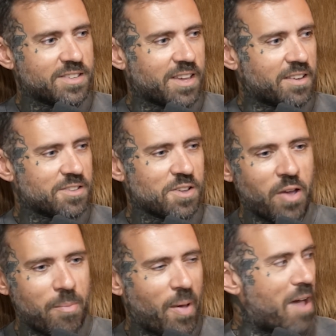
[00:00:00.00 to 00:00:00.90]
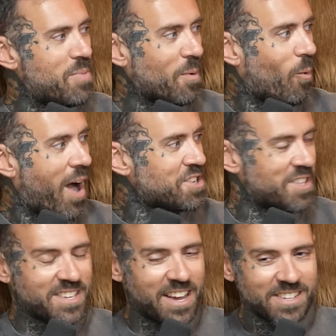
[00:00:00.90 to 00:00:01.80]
It's like, there's no hip hop people watching this.